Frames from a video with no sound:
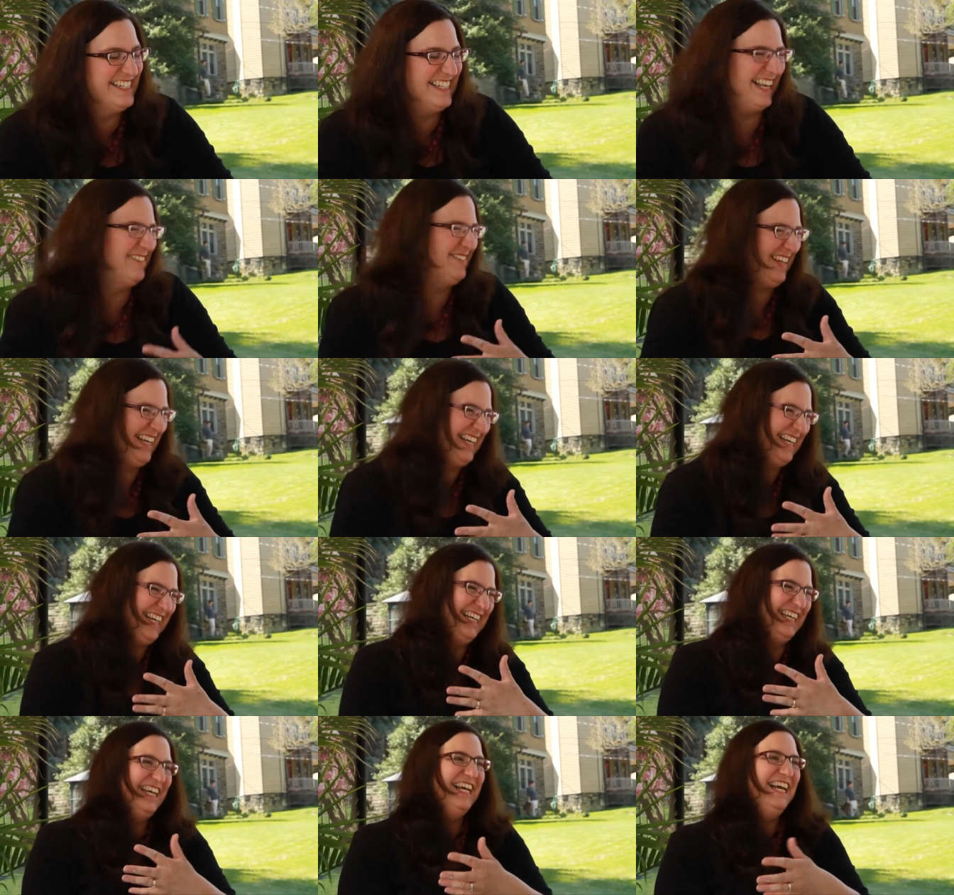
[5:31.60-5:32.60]
it's like
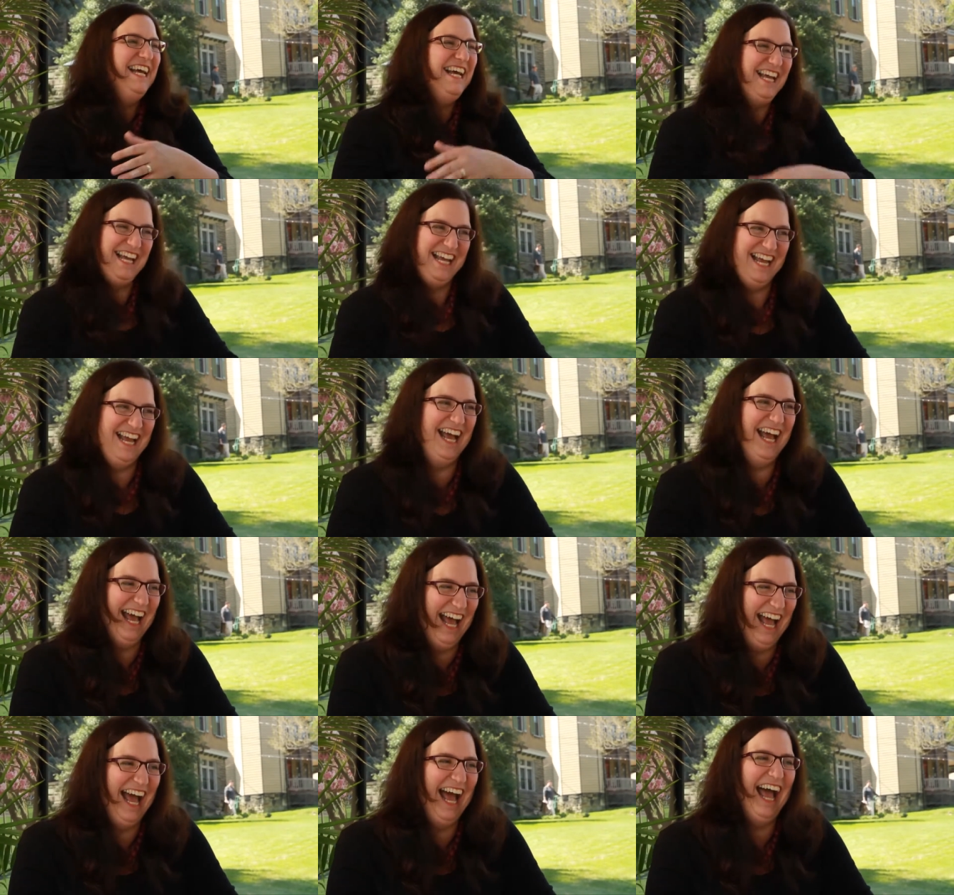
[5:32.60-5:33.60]
weird. Good thing we found
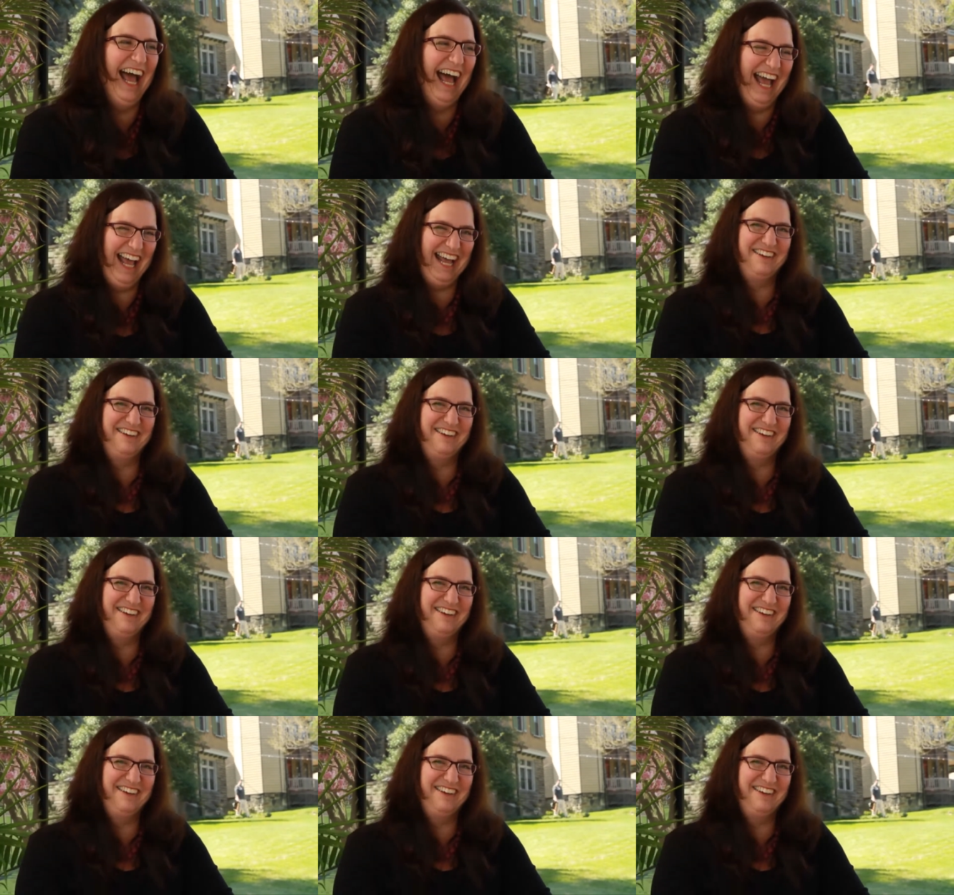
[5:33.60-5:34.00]
that out